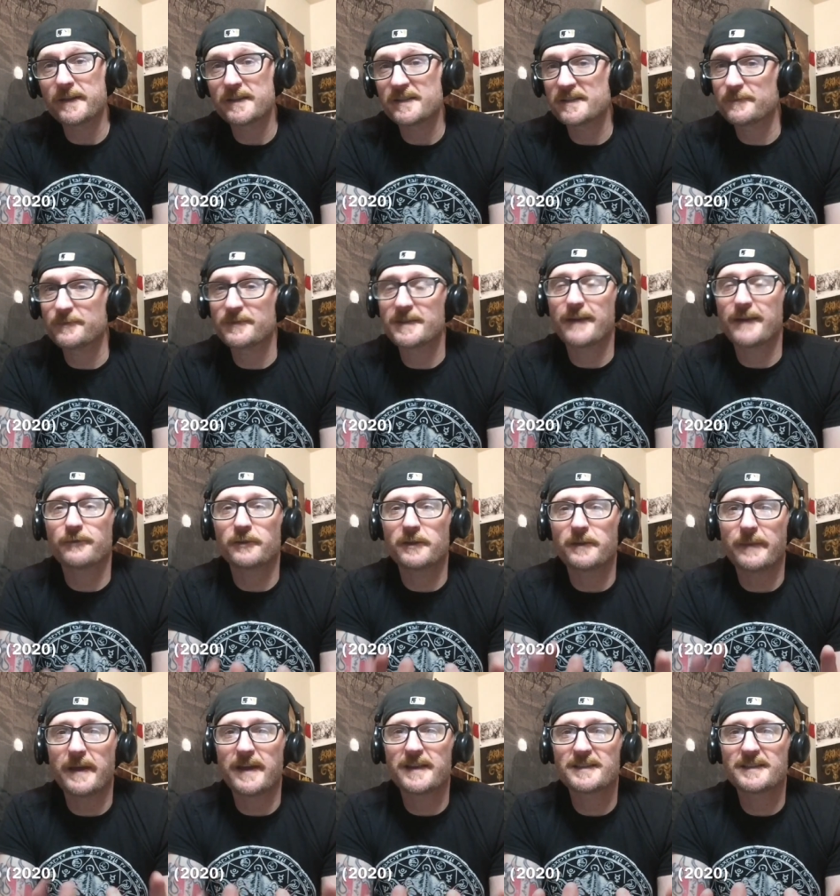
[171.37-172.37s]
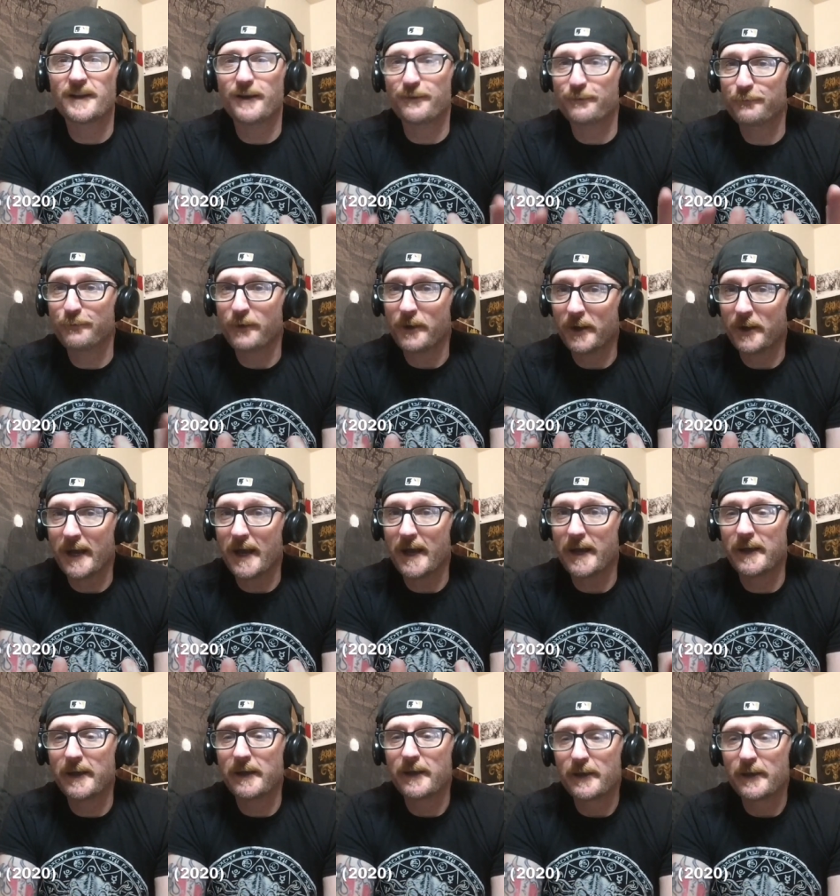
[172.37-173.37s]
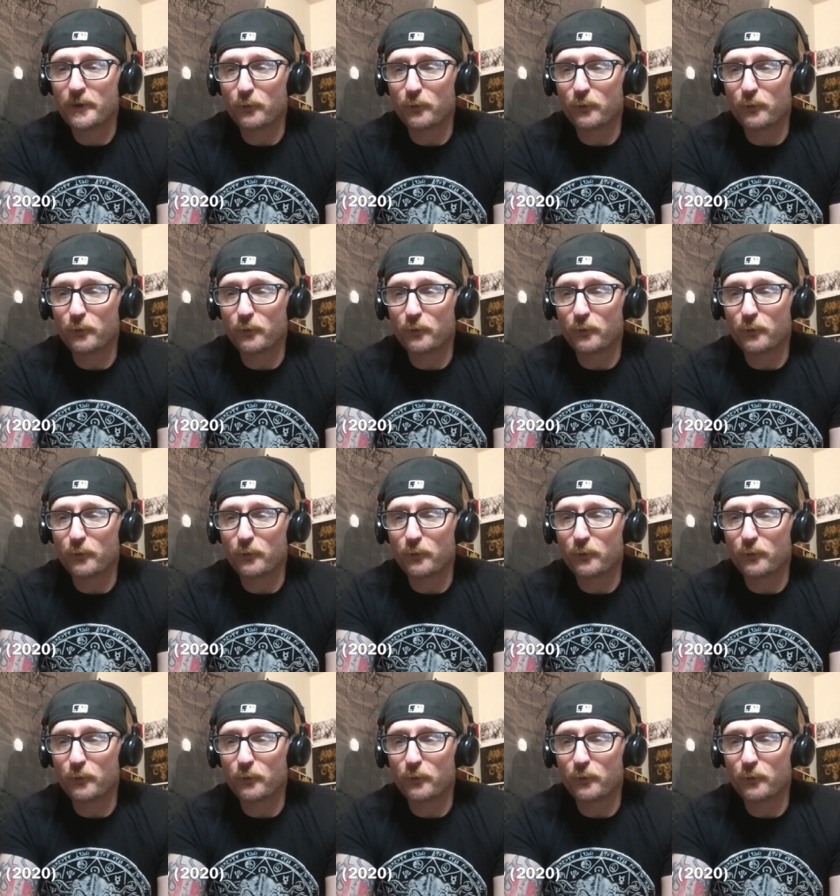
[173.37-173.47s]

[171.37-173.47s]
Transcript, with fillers: it is definitely based off fungi,